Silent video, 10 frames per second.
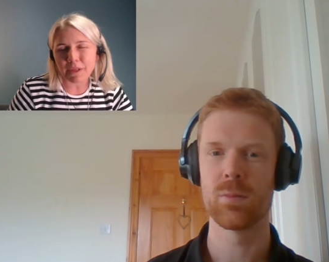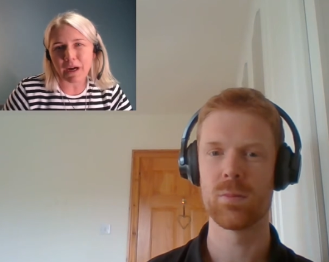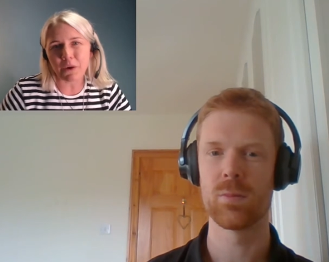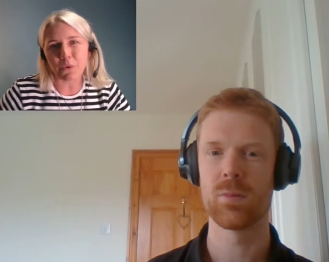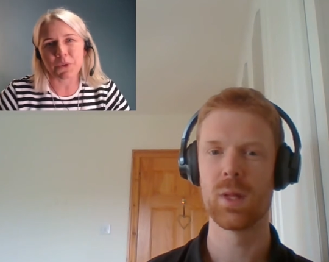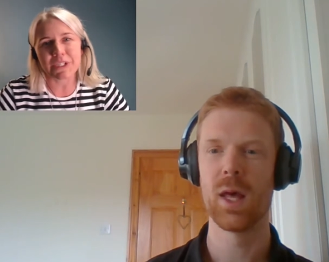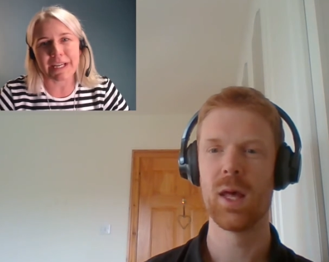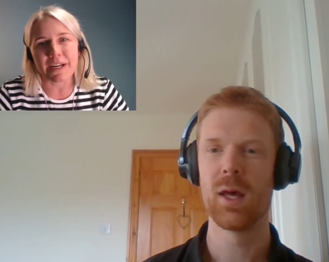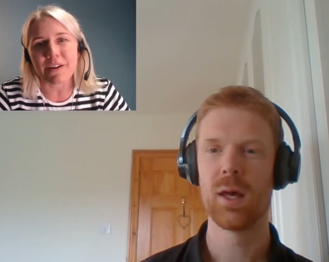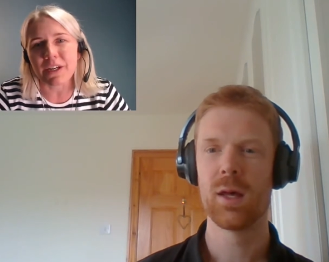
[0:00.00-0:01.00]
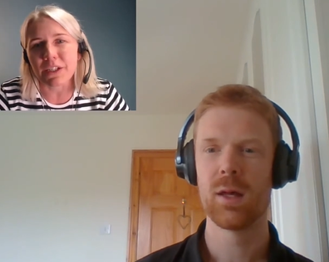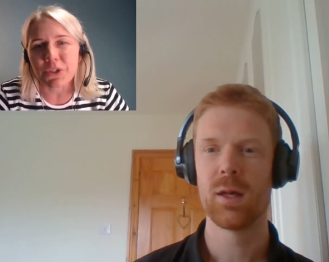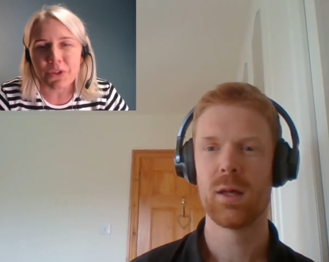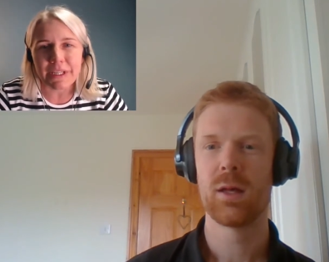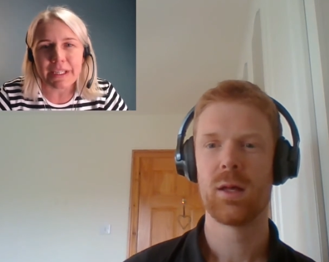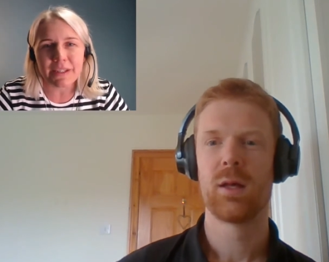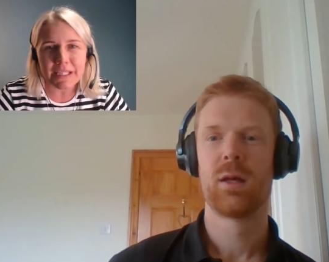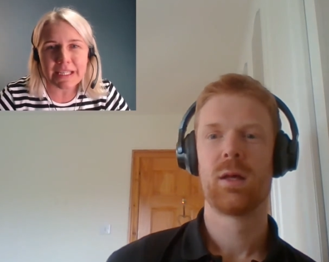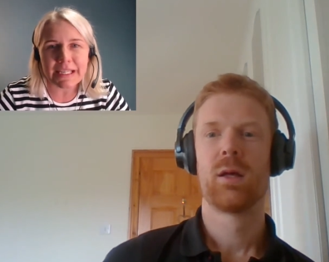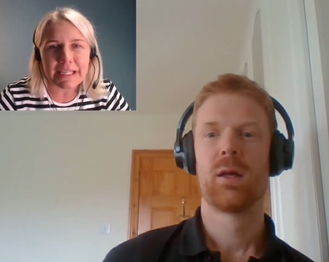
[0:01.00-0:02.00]
Speaker 1: how general do you think
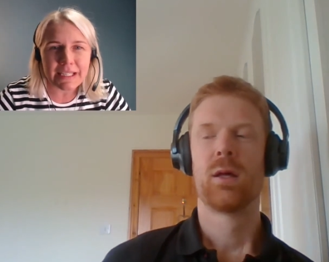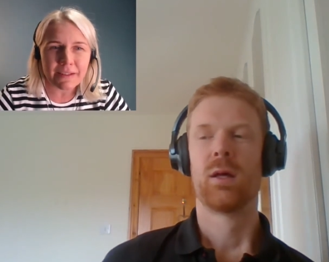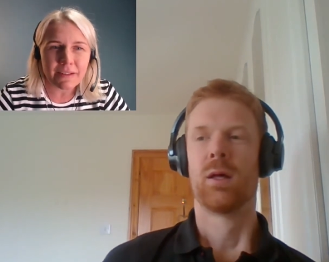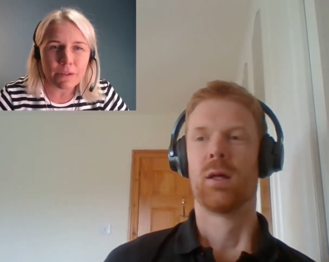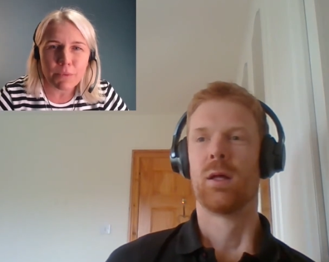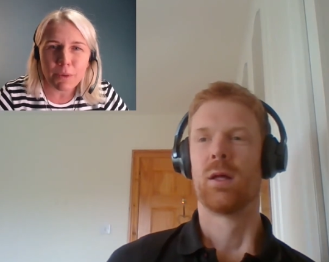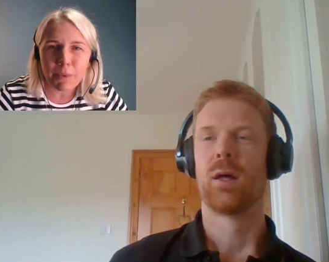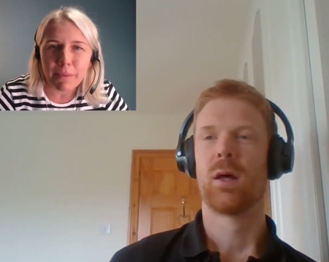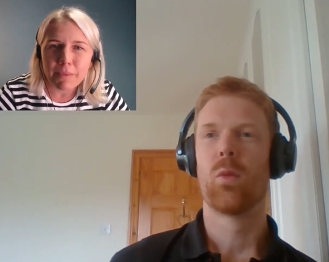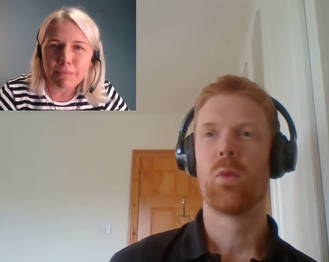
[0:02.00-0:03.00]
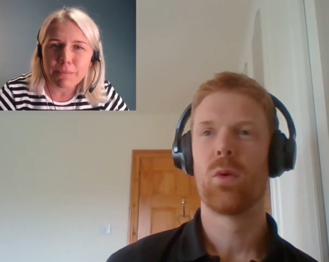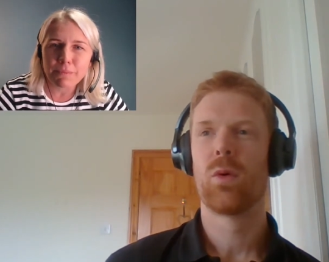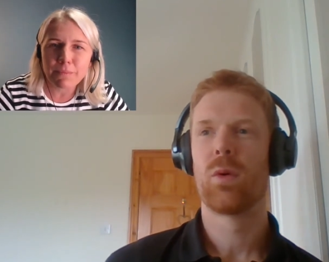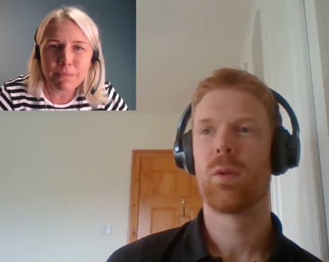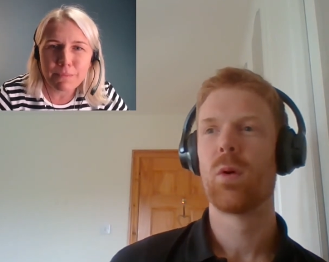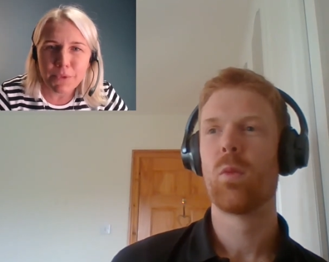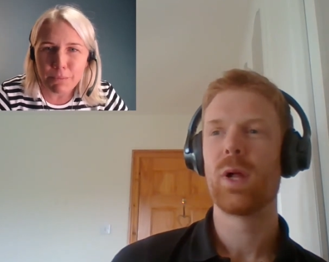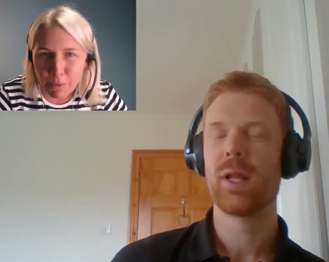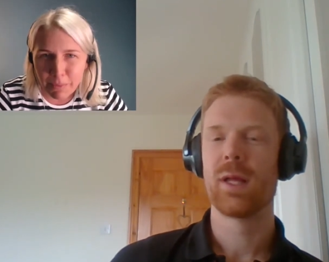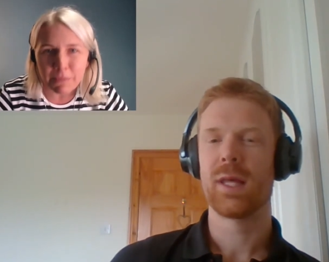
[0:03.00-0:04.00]
this is the problem? The
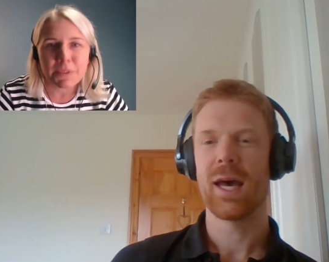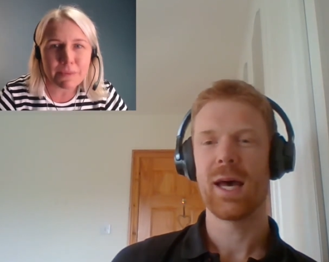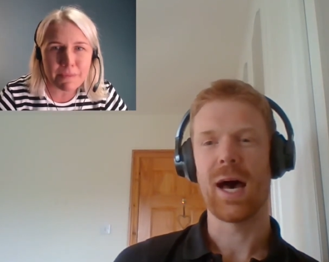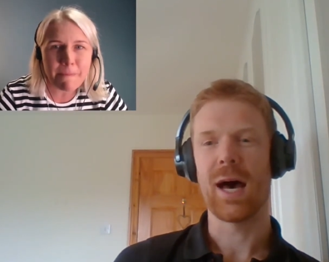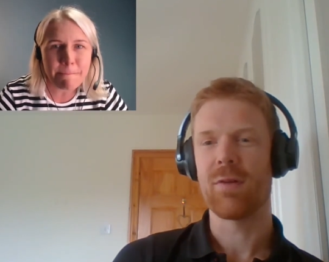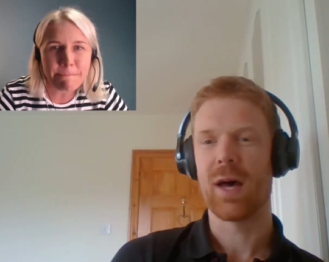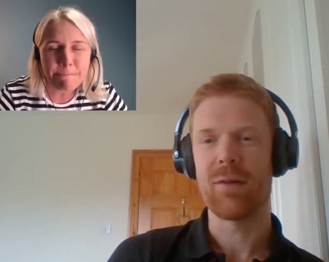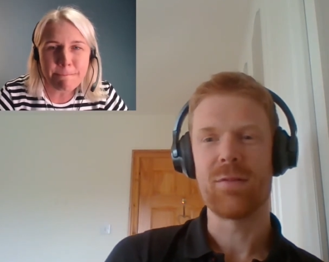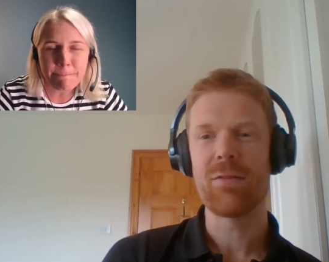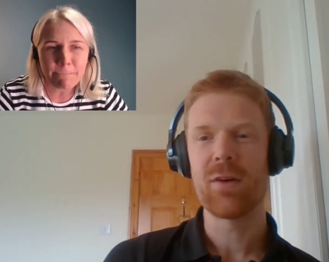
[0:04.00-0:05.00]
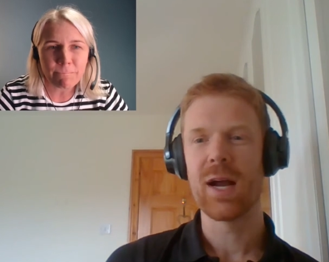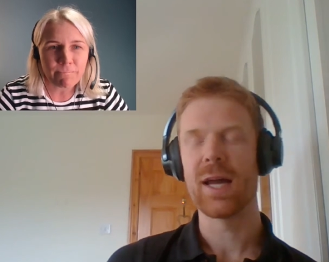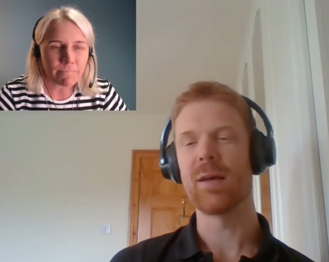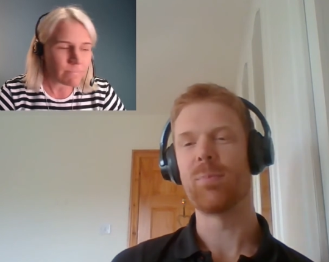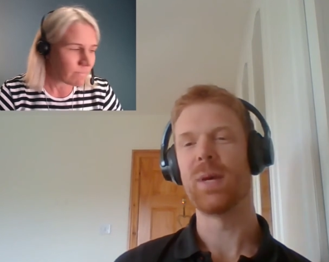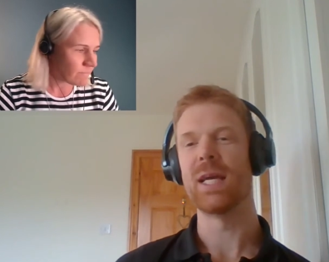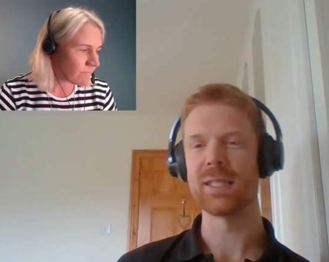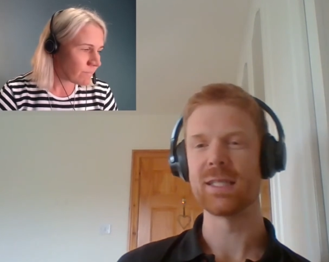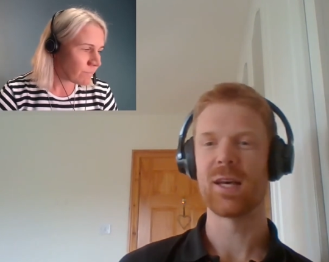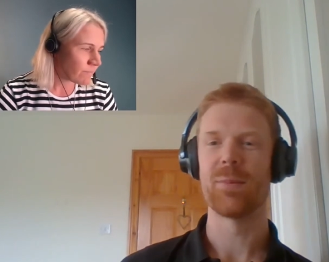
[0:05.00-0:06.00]
well, problems? yeah,
Speaker 2: I've, I've never had a
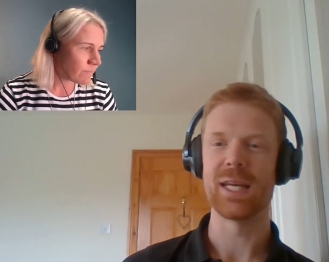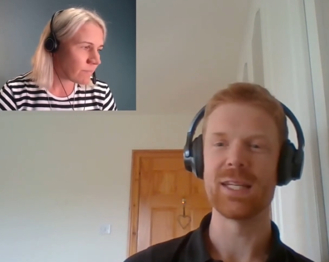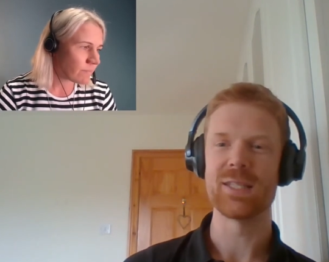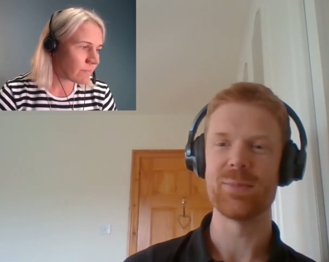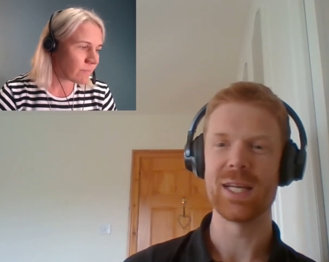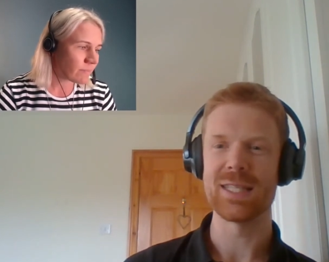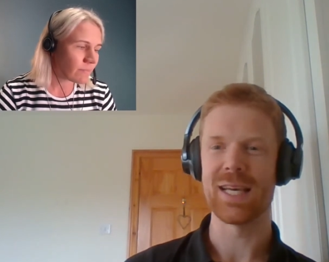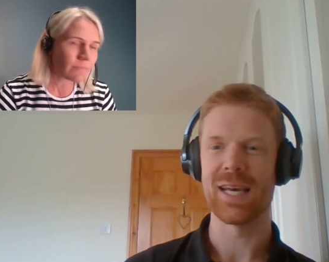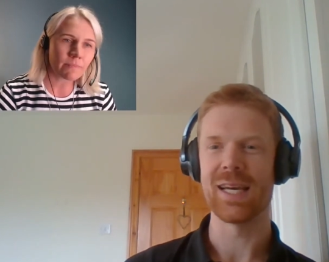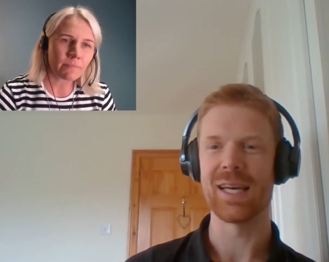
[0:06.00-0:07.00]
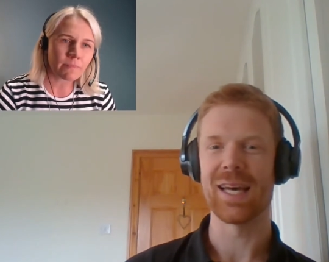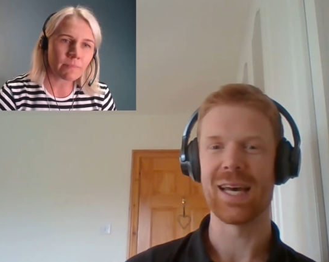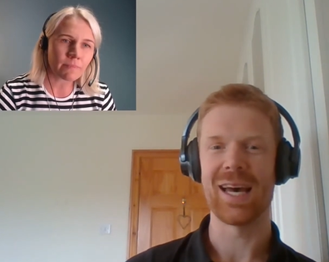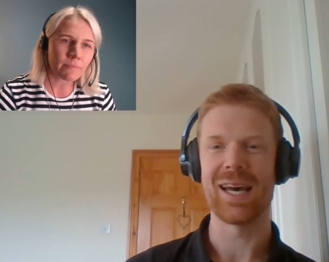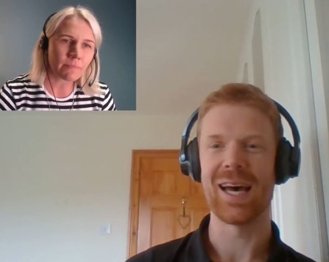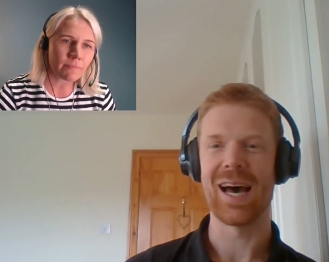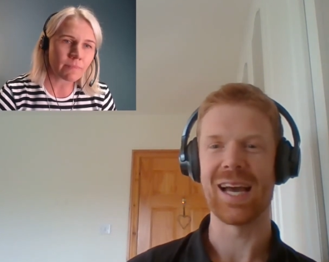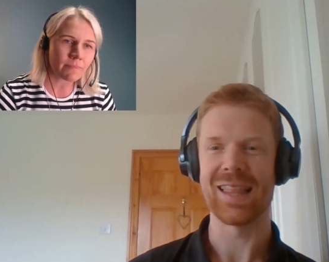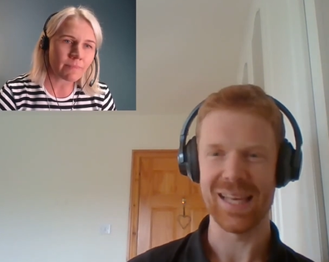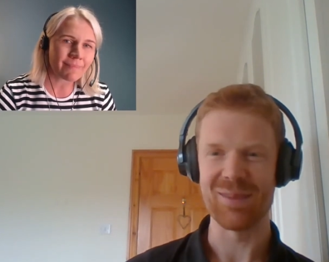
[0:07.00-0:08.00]
patient coming in to me and saying, uh,
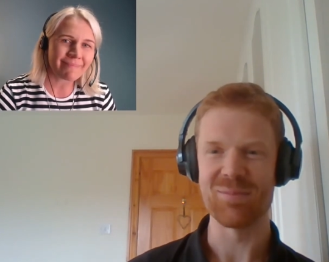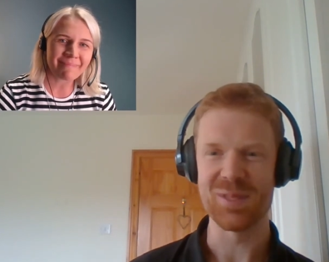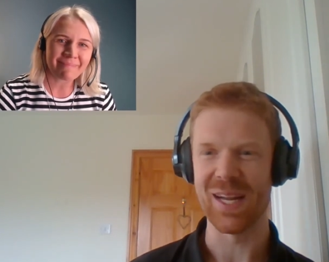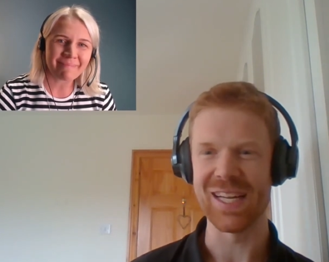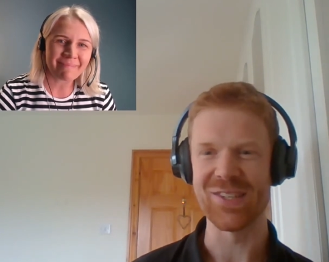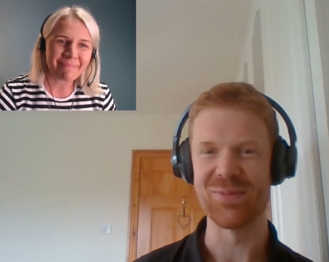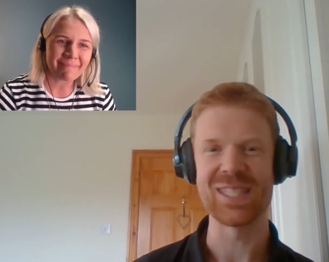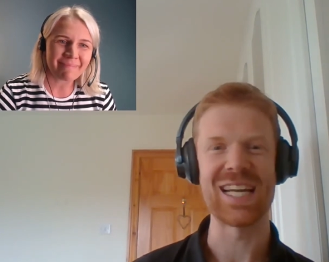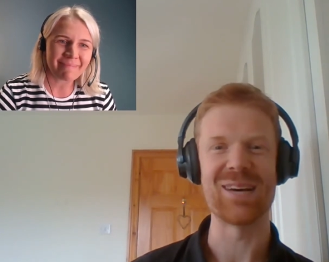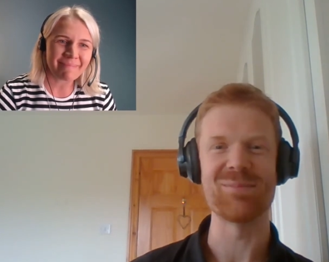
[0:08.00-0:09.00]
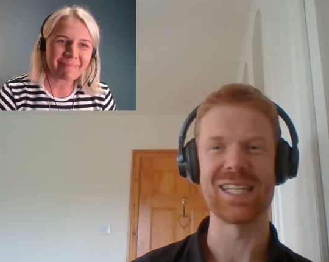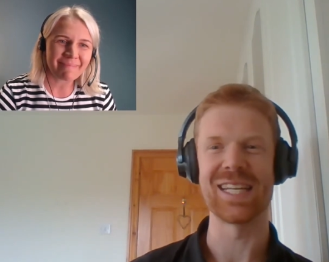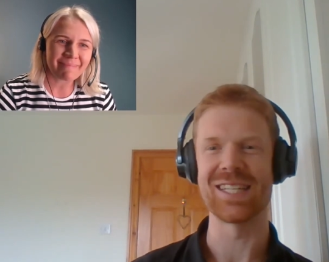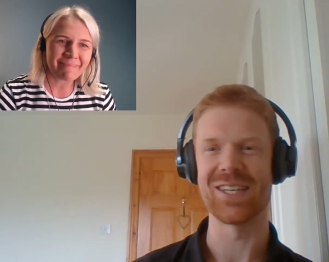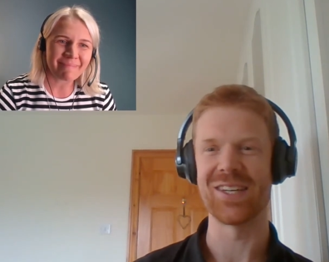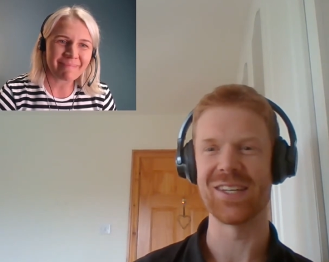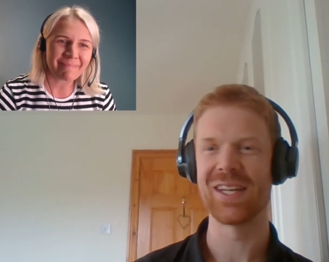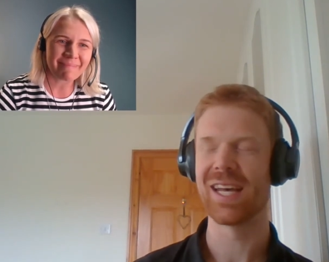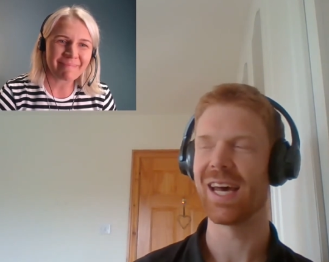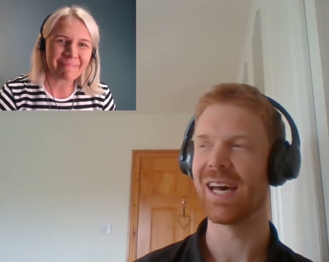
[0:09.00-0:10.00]
"I think I'm spending too much time sitting
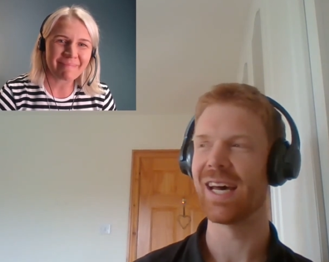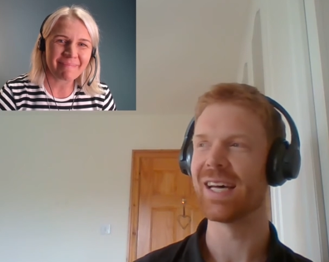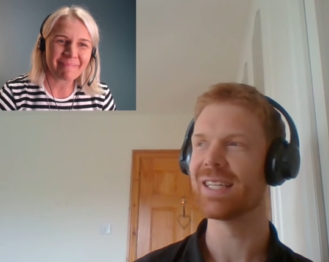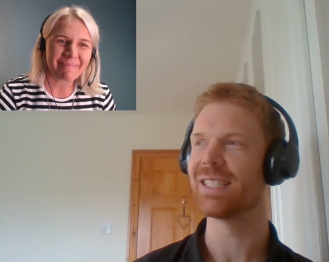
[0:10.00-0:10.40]
down." Uh,